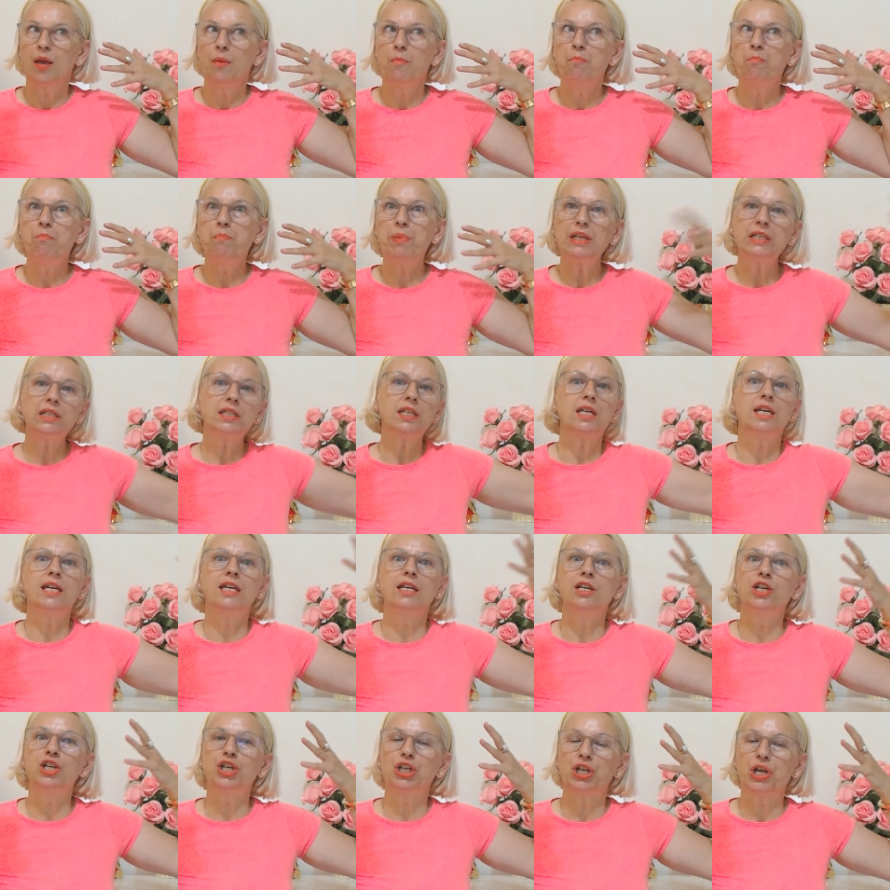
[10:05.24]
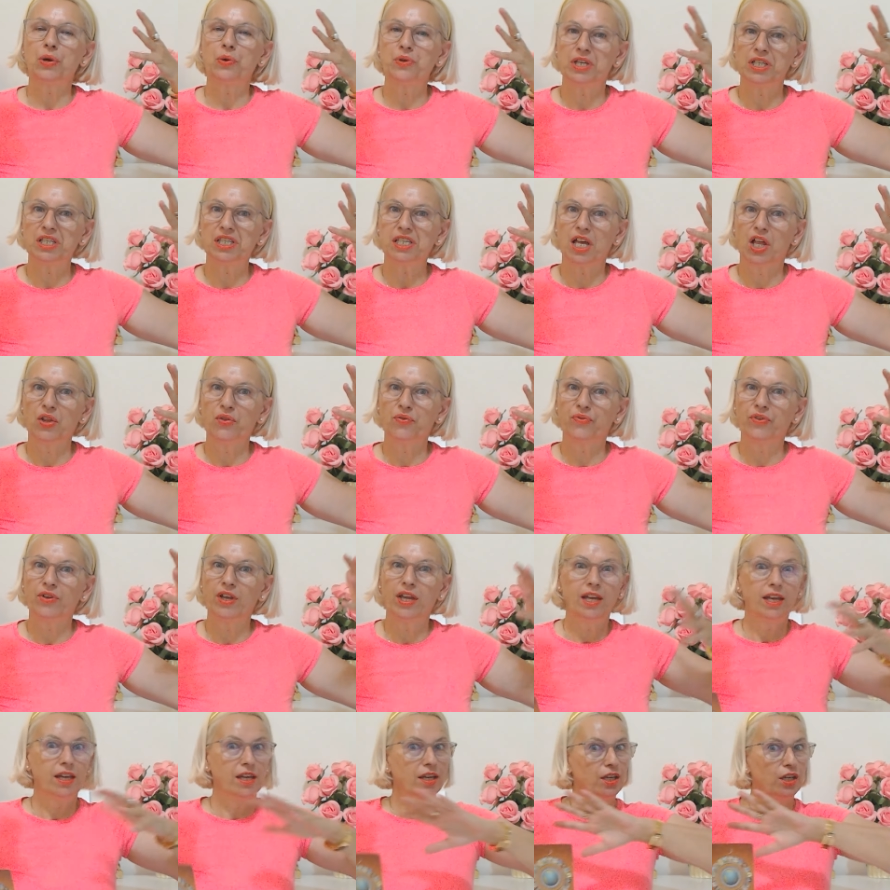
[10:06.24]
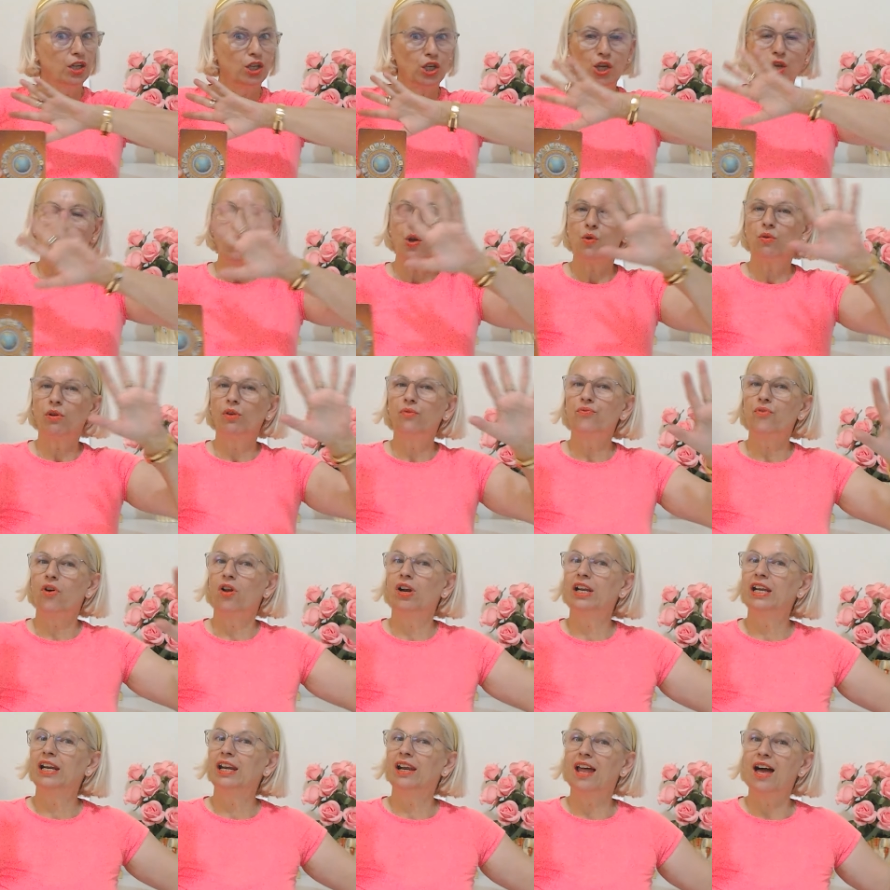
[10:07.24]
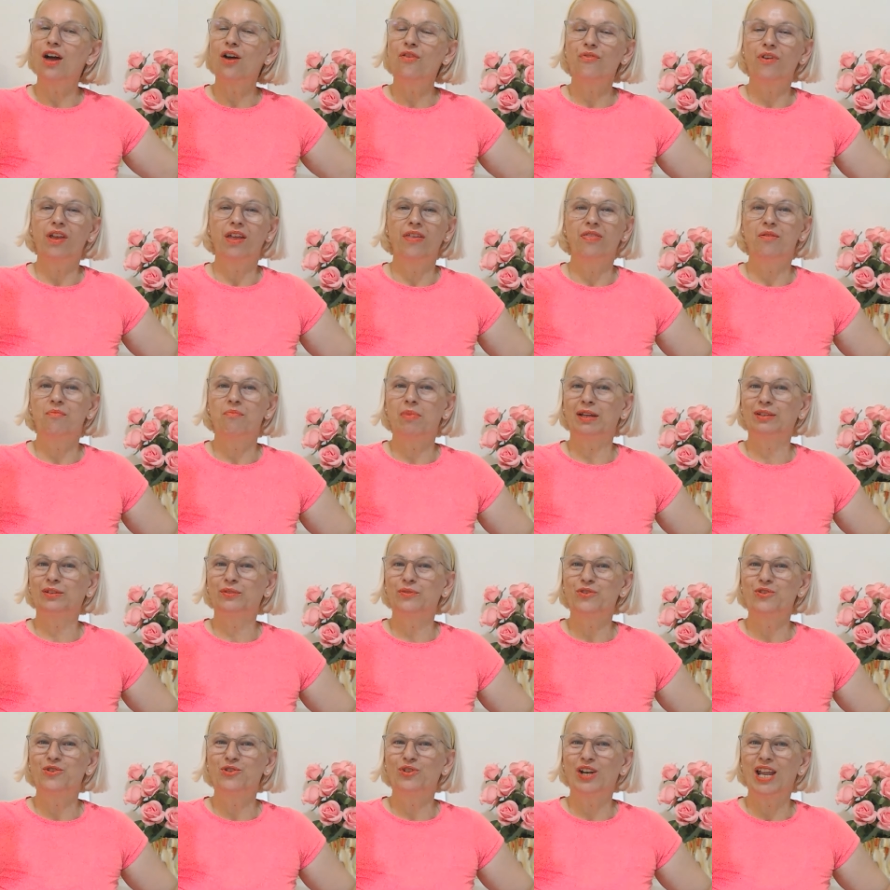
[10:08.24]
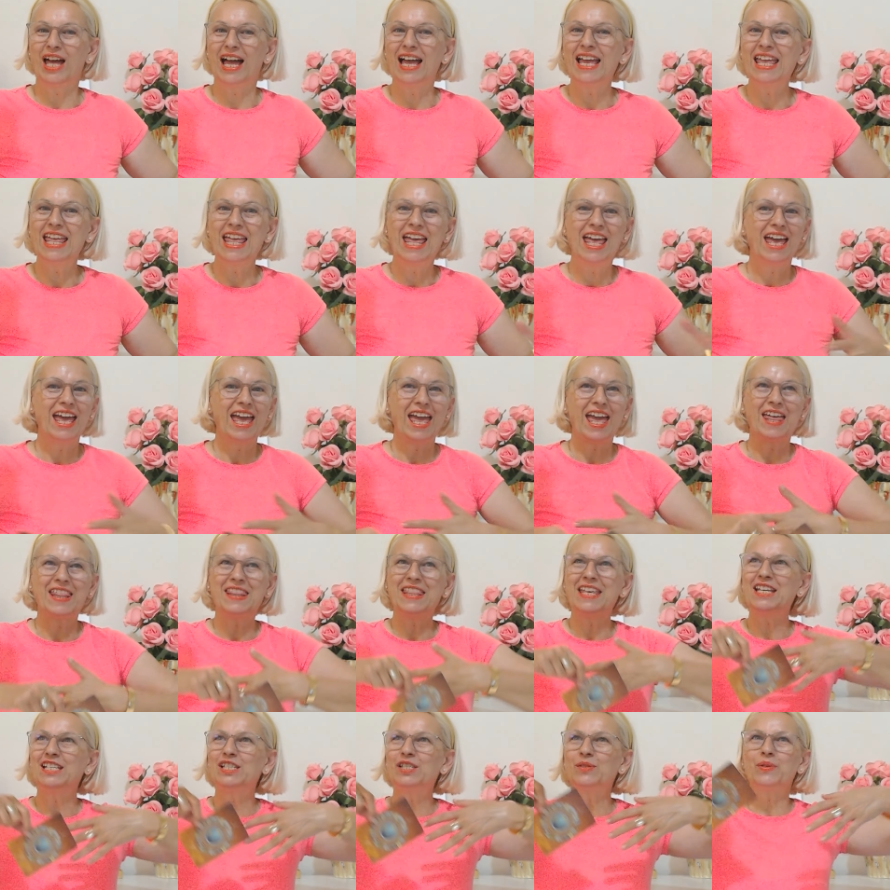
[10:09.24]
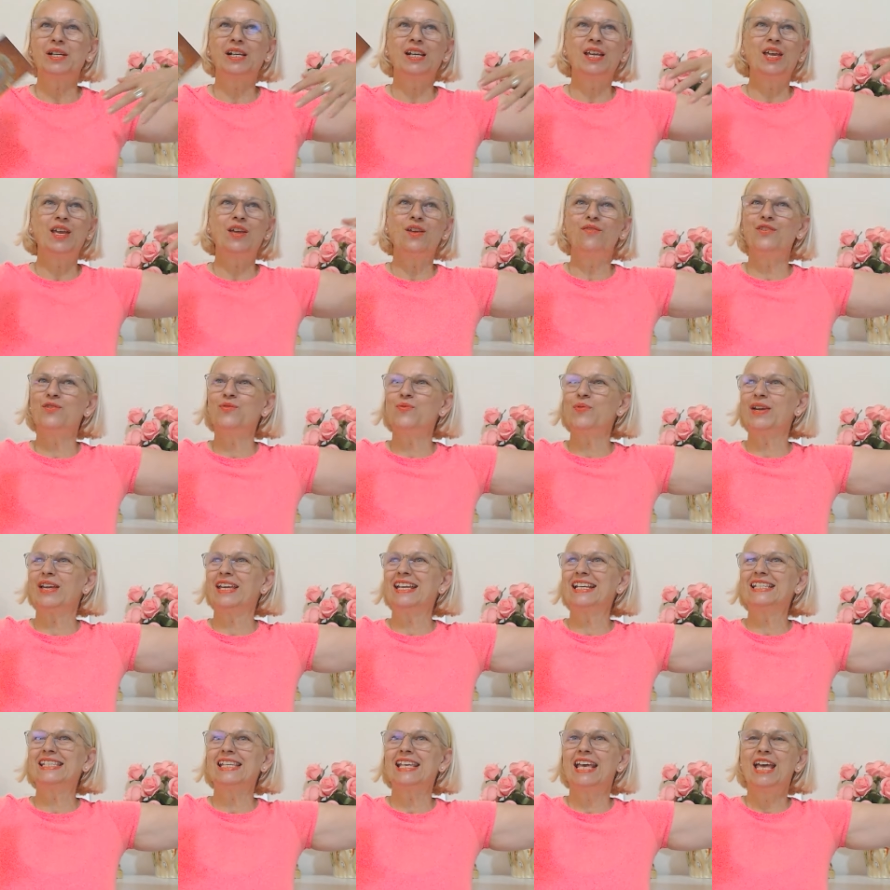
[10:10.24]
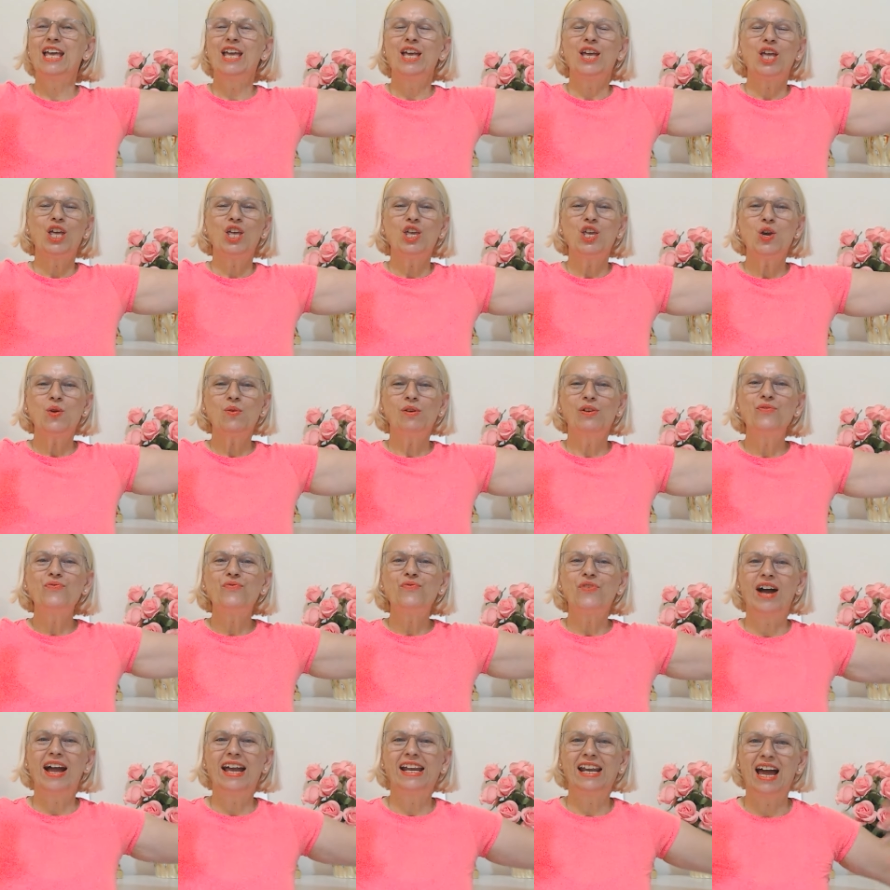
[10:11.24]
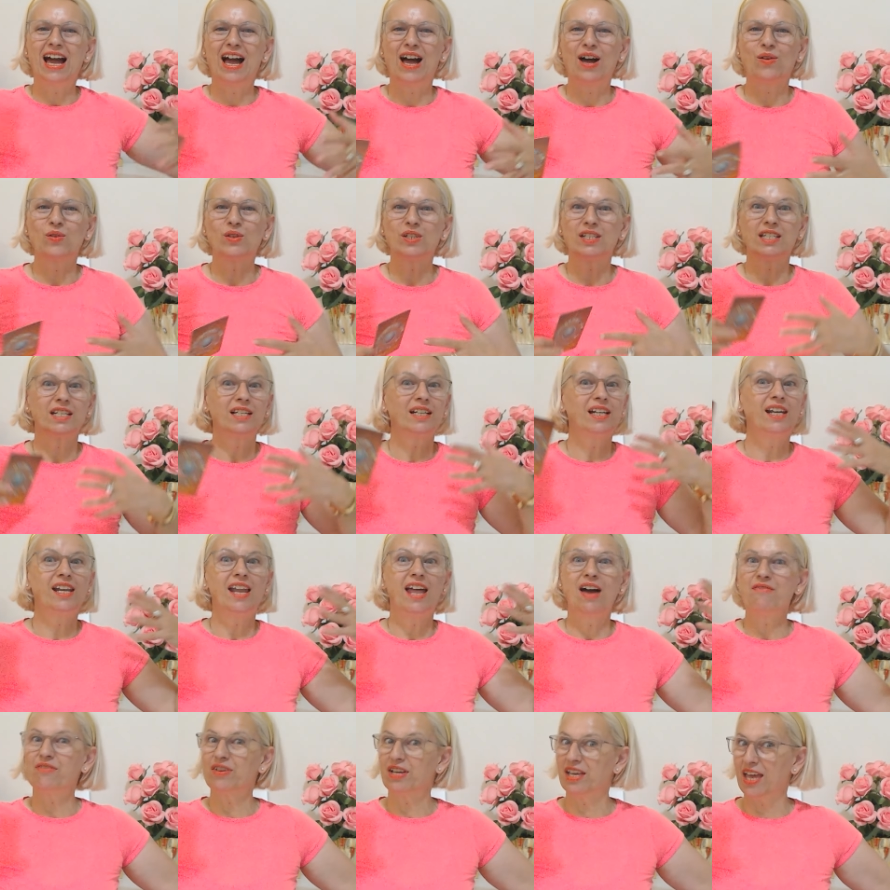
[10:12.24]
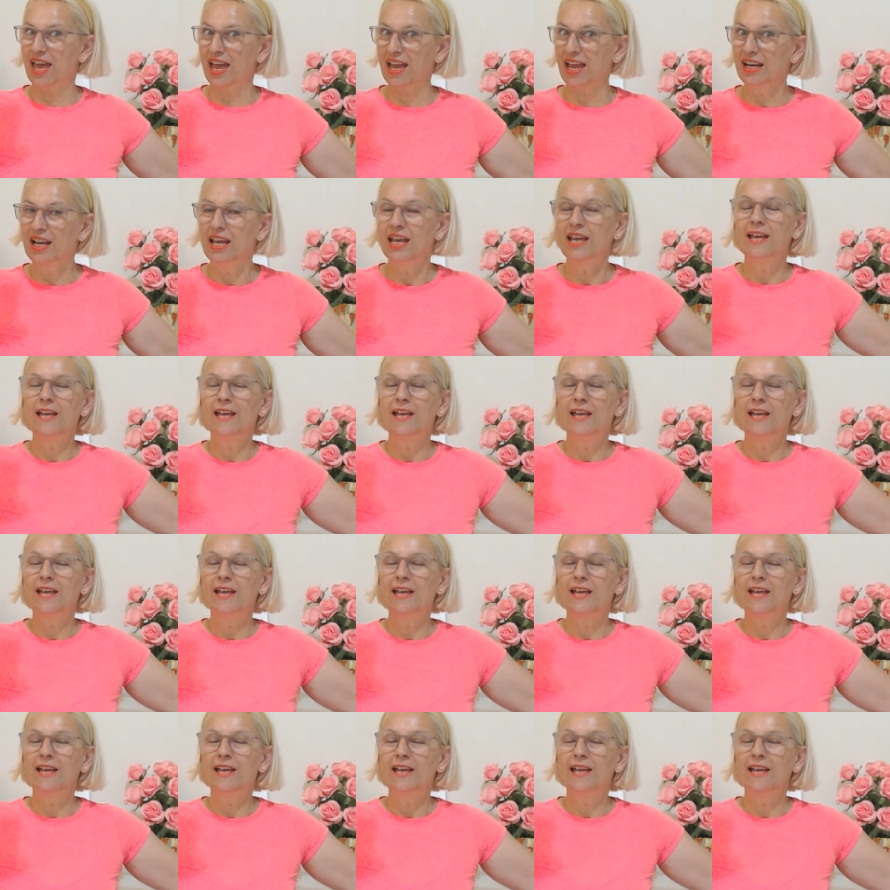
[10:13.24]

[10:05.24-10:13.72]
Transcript: pitying, you know, yourself, you will fall in love in the month of July, and this will give you wings. You will find out love again